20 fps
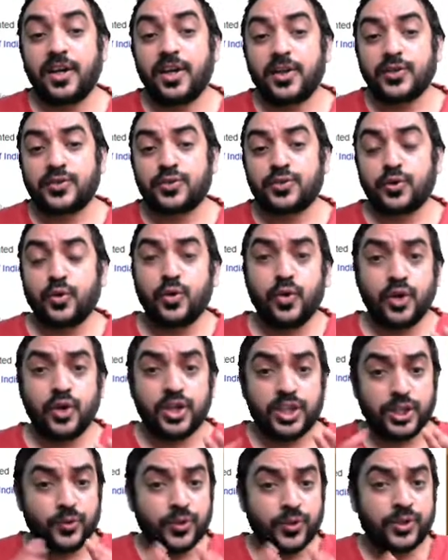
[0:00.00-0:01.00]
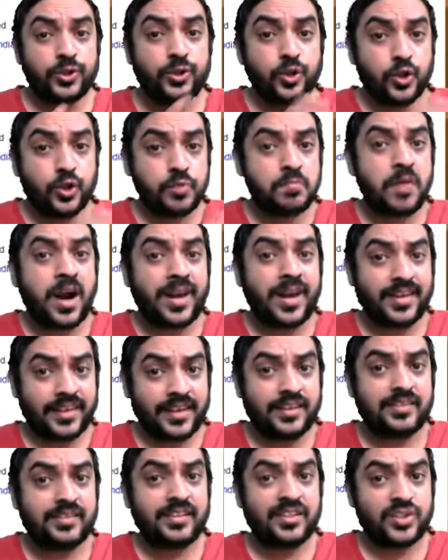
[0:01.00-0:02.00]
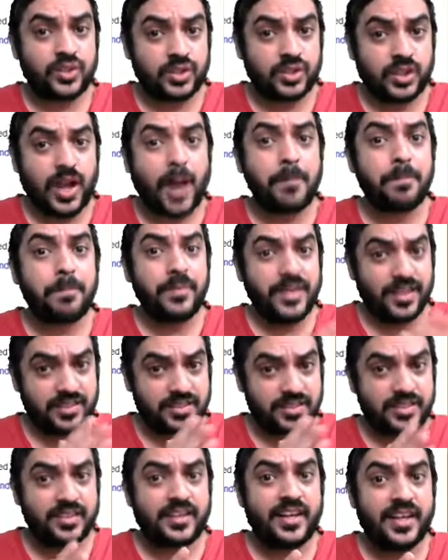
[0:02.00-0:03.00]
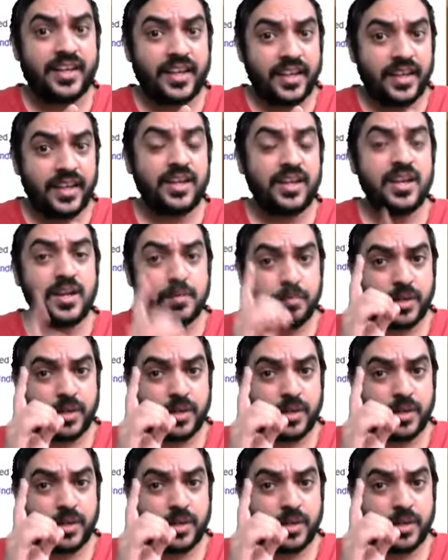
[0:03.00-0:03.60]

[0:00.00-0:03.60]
So even though market is up yesterday,